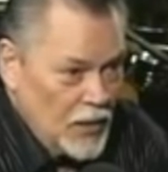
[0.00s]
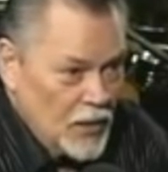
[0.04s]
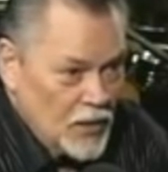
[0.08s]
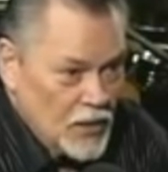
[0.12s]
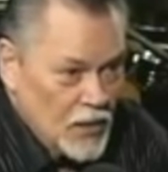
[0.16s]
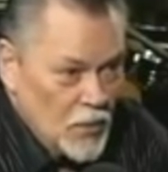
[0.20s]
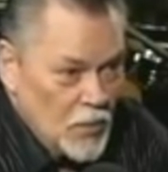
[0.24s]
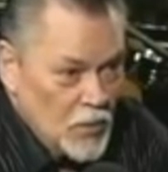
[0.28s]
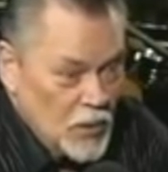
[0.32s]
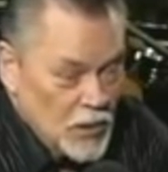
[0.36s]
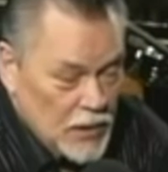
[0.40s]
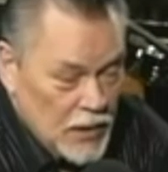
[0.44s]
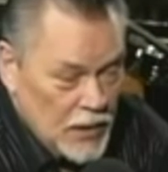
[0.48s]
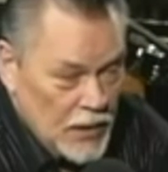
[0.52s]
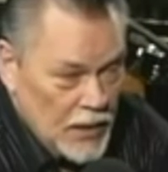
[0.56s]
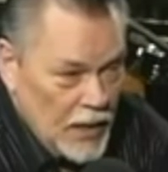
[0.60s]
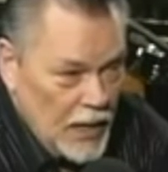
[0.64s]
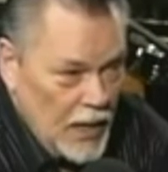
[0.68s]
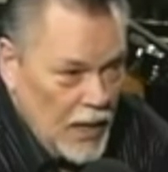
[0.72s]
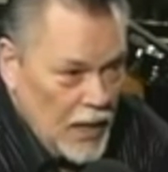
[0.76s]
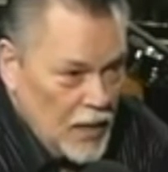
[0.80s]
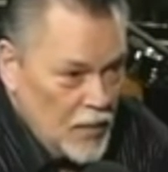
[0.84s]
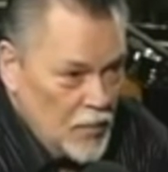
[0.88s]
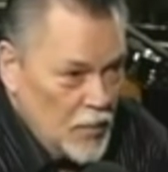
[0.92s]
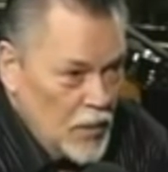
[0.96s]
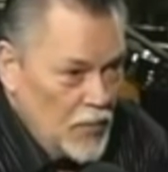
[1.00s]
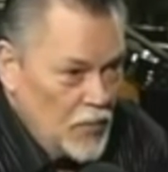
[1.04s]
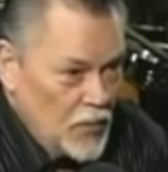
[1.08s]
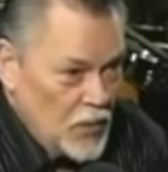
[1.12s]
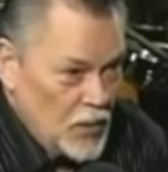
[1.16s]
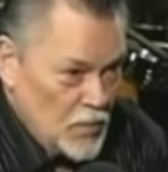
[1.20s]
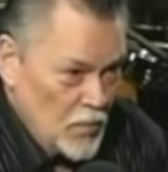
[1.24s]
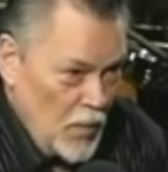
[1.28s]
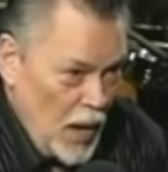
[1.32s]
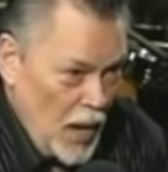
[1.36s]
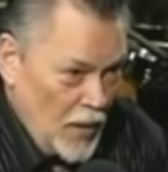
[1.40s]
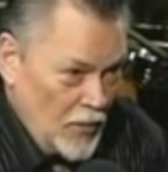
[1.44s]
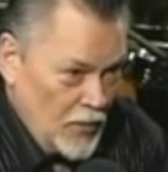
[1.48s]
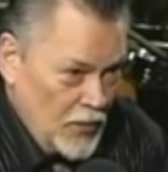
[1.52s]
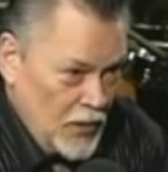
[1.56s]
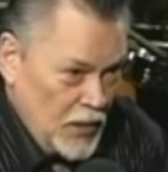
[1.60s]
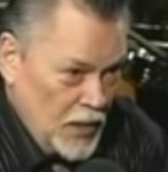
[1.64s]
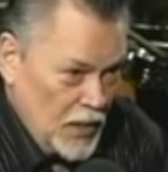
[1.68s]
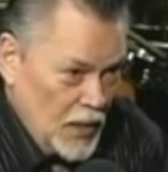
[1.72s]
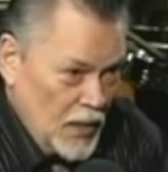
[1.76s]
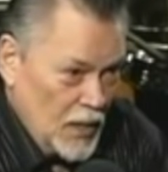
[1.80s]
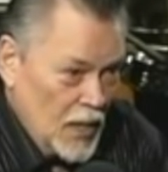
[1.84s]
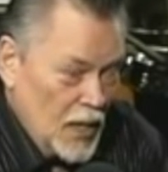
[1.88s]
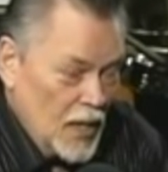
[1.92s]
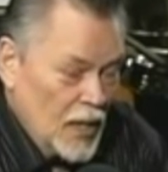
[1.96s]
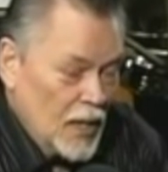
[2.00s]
And someone said, yeah, the Memphis Mafia.